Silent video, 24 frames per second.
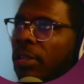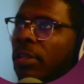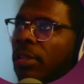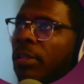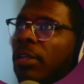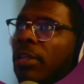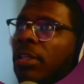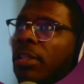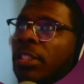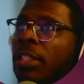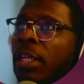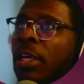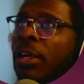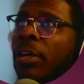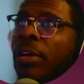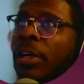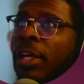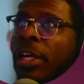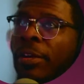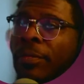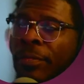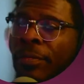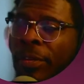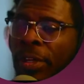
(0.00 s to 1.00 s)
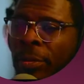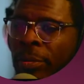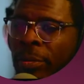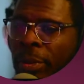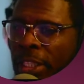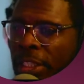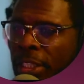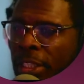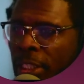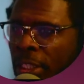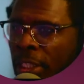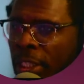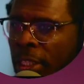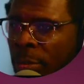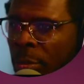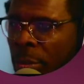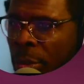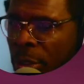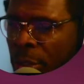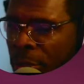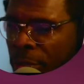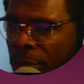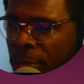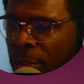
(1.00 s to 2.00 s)
So MV basically
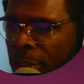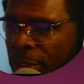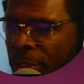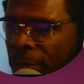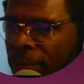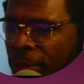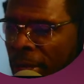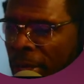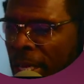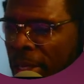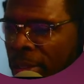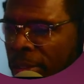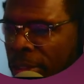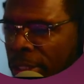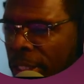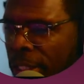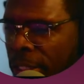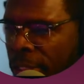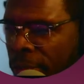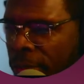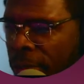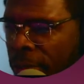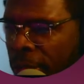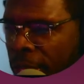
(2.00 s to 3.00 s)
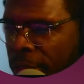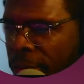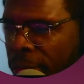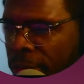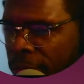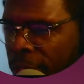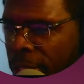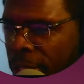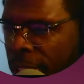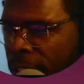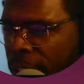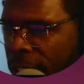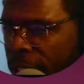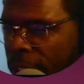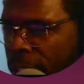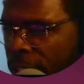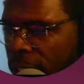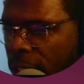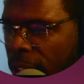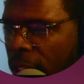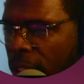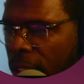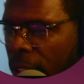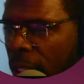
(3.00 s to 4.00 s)
moves files and directories
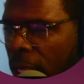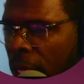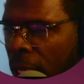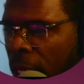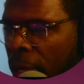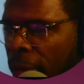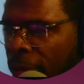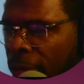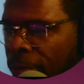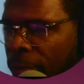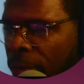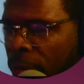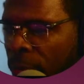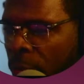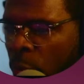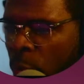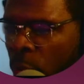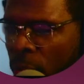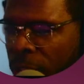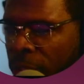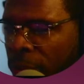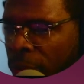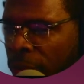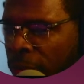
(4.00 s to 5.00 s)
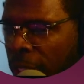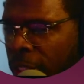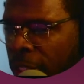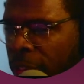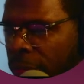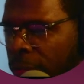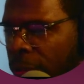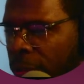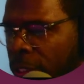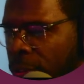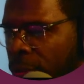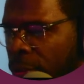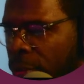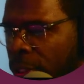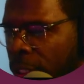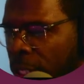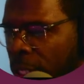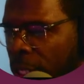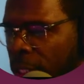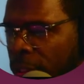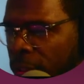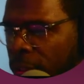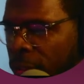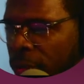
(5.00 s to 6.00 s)
from one directory to
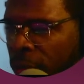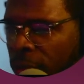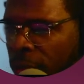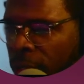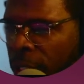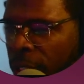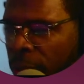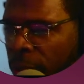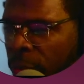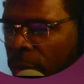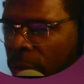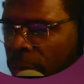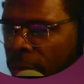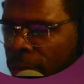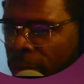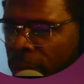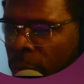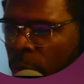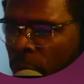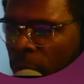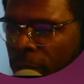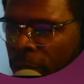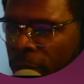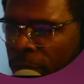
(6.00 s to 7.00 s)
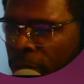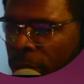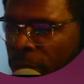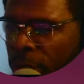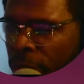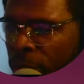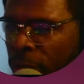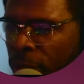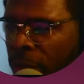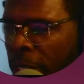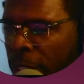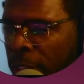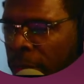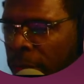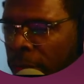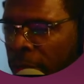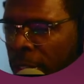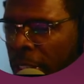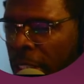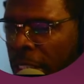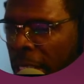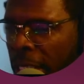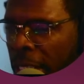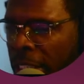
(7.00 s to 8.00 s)
another, or it can move one directory
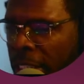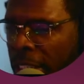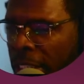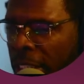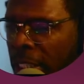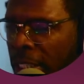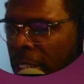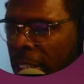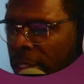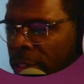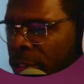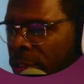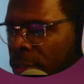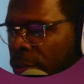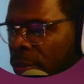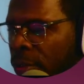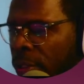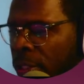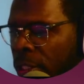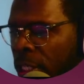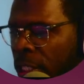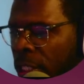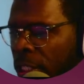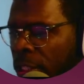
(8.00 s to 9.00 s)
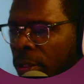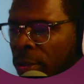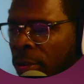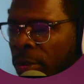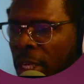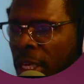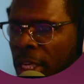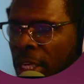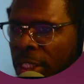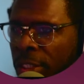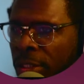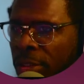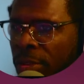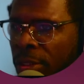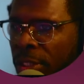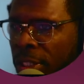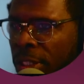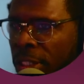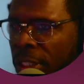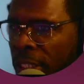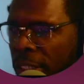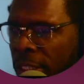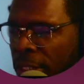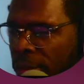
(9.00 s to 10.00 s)
and nest it into another location on the
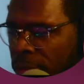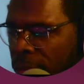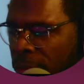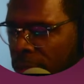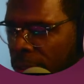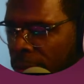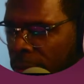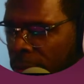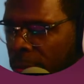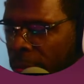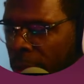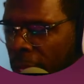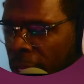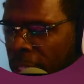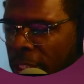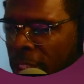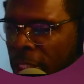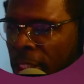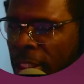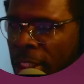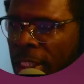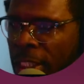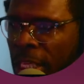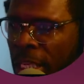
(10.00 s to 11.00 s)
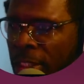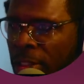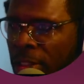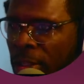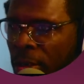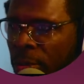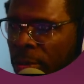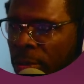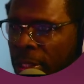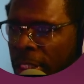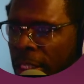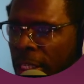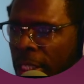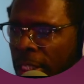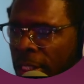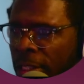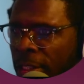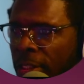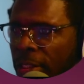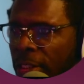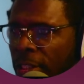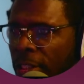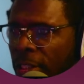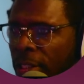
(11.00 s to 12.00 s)
system. So basically that's all we did
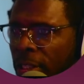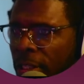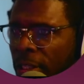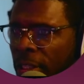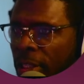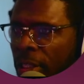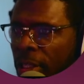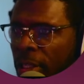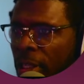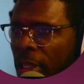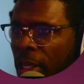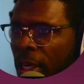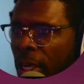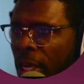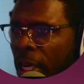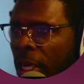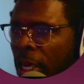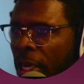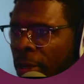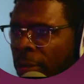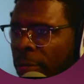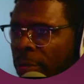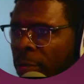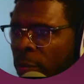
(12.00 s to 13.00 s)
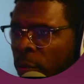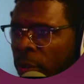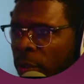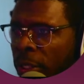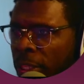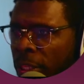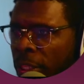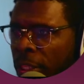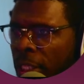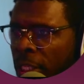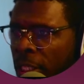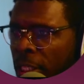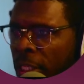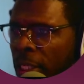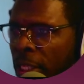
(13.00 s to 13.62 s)
with the